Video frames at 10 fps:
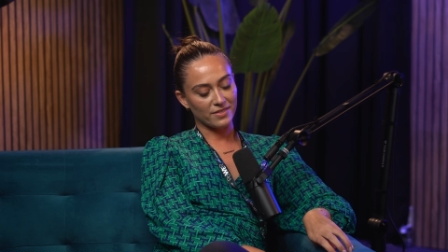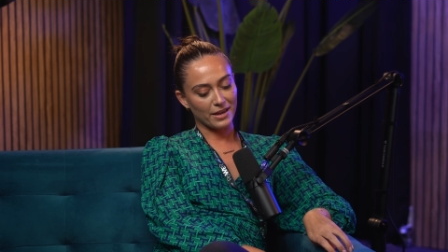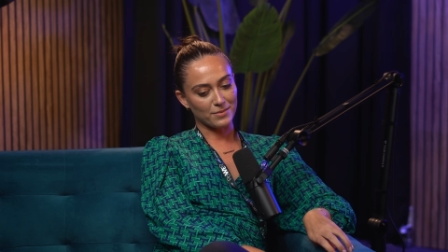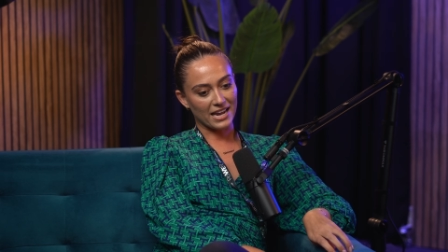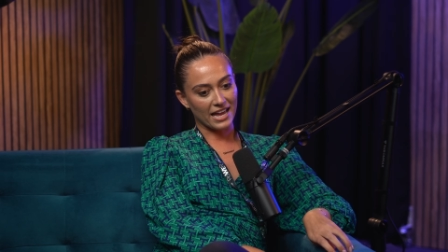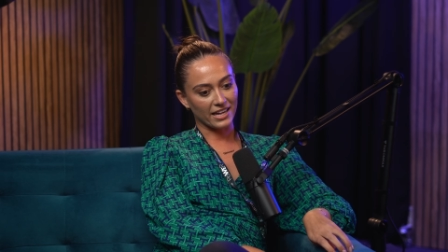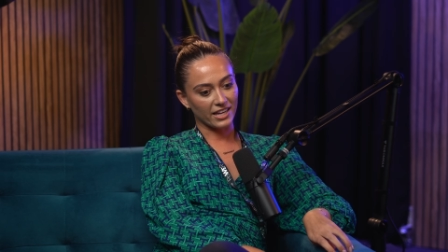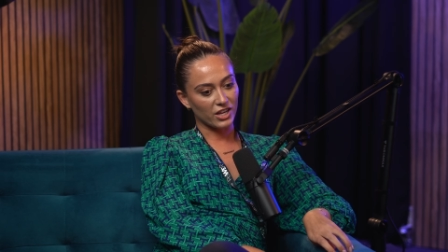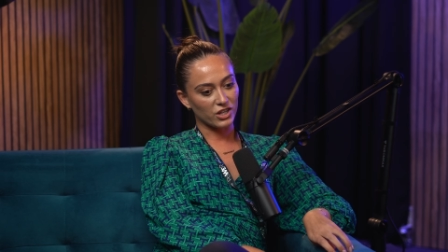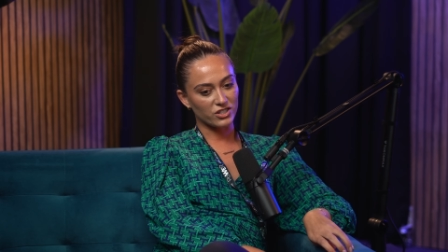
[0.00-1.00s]
they were
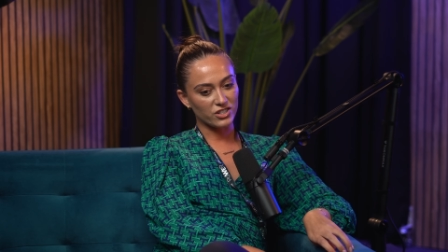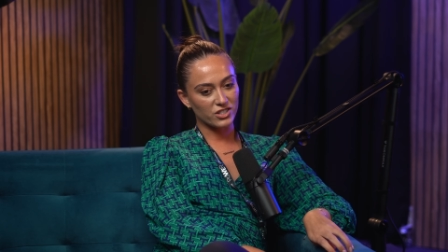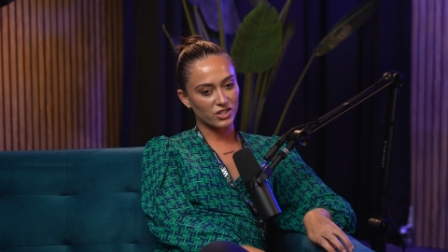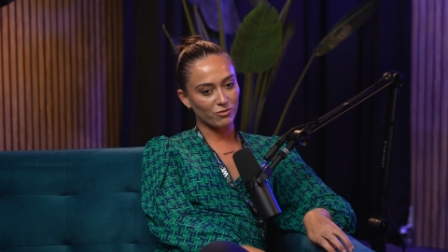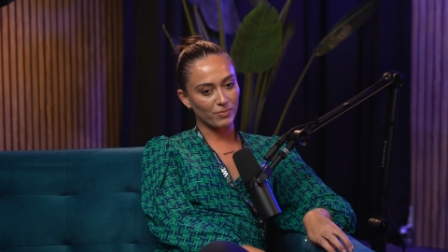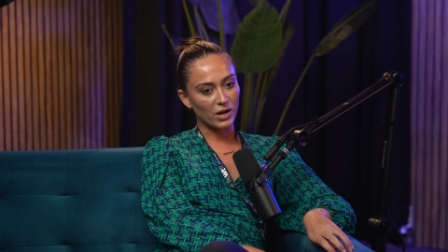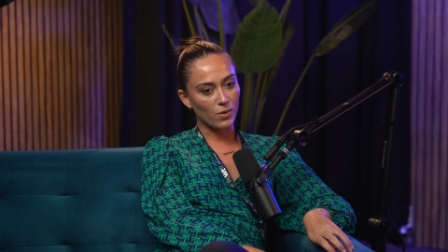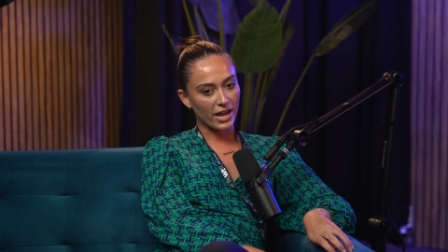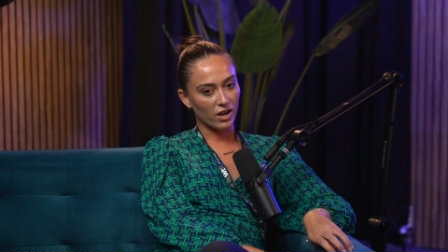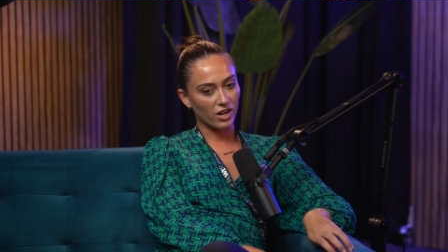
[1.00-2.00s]
like, "You just you've been
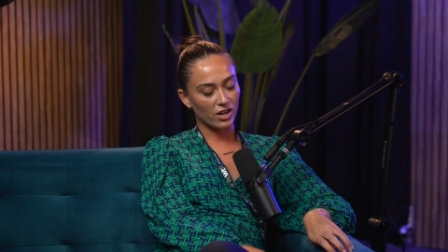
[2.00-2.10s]
quite